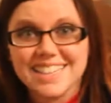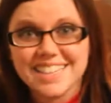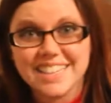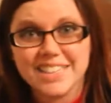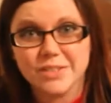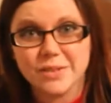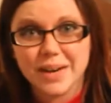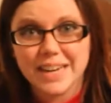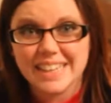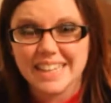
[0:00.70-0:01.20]

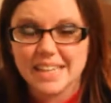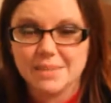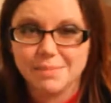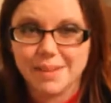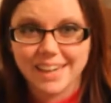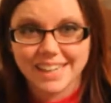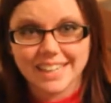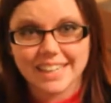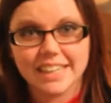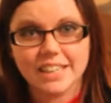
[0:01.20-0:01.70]
it's Raylan
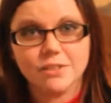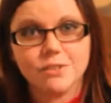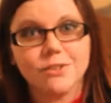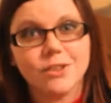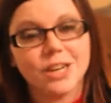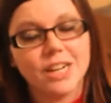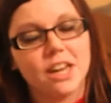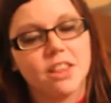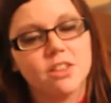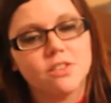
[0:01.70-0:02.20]
back again
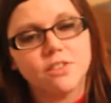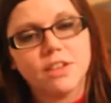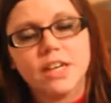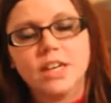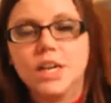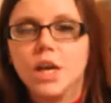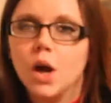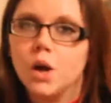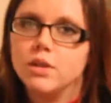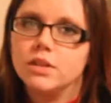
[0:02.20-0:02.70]
for another
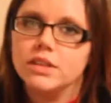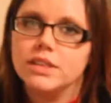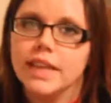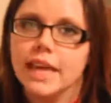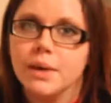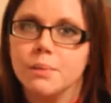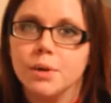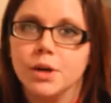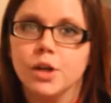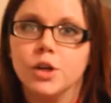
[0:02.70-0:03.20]
video.
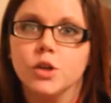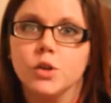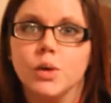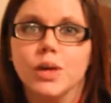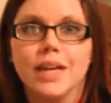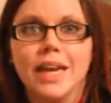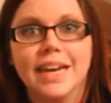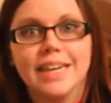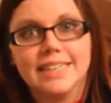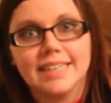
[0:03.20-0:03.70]
Today we are
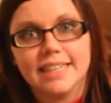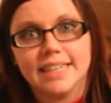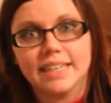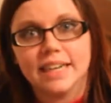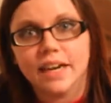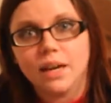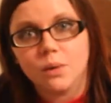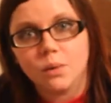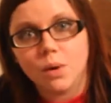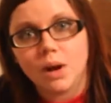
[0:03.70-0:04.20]
doing a
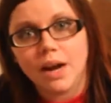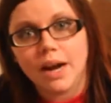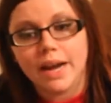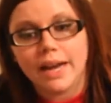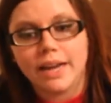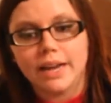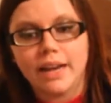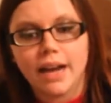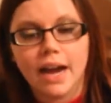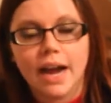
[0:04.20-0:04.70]
DIY.
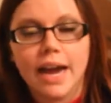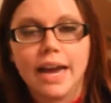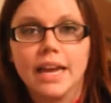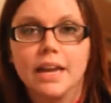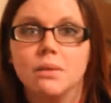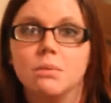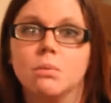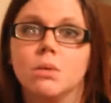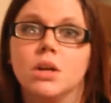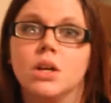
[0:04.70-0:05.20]
I
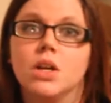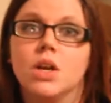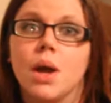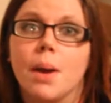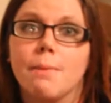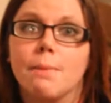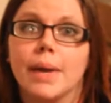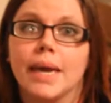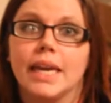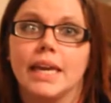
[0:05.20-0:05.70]
am
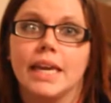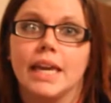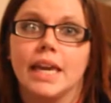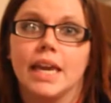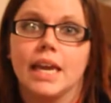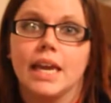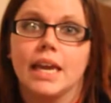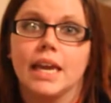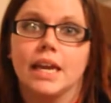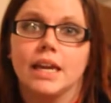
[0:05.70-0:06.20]

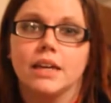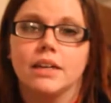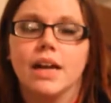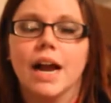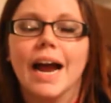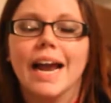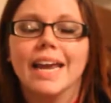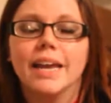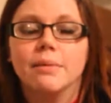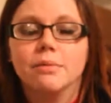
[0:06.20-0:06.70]
making,
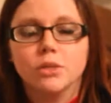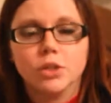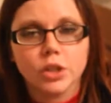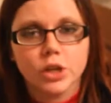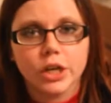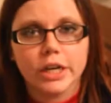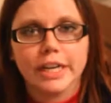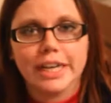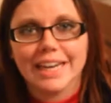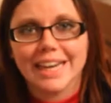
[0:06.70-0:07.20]
I am
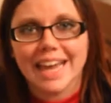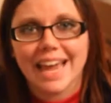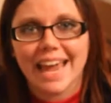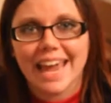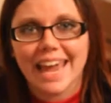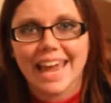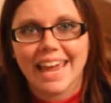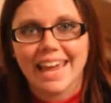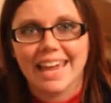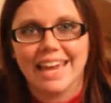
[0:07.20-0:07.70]
turning
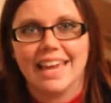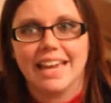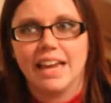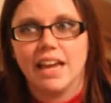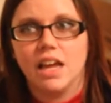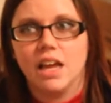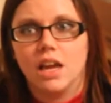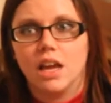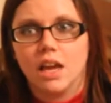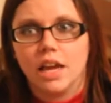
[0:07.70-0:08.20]
a
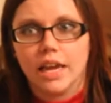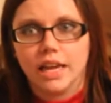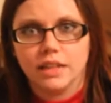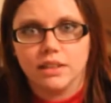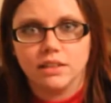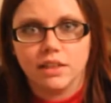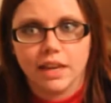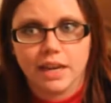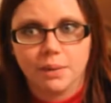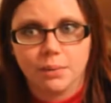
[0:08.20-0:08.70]

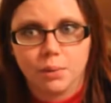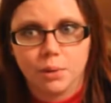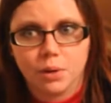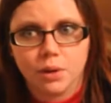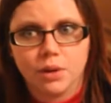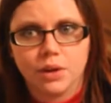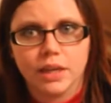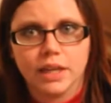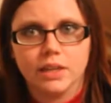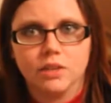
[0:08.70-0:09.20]
end
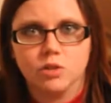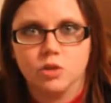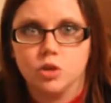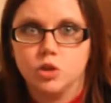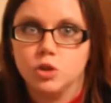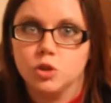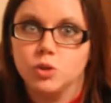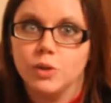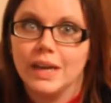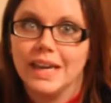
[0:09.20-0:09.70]
table
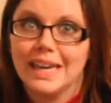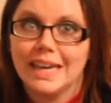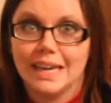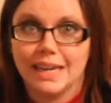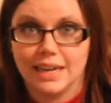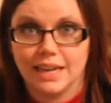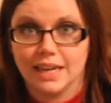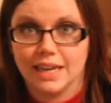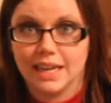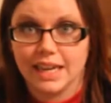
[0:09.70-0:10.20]
into
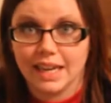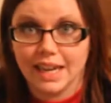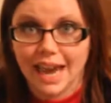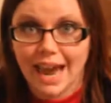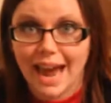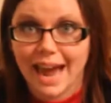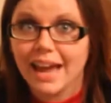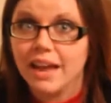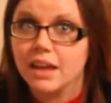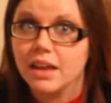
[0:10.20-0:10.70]
a
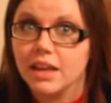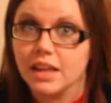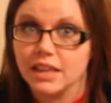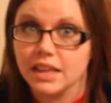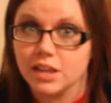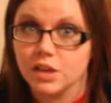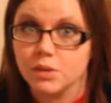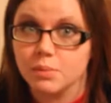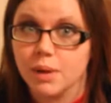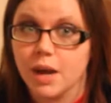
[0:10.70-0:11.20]
cat
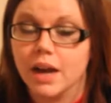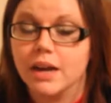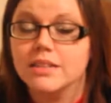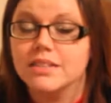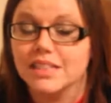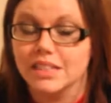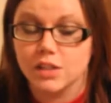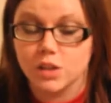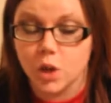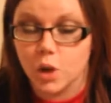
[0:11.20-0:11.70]
litter
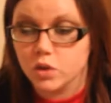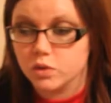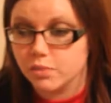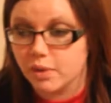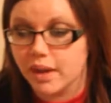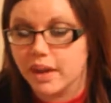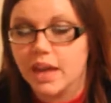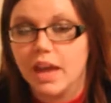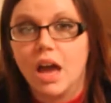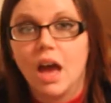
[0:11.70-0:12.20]
box enclosement.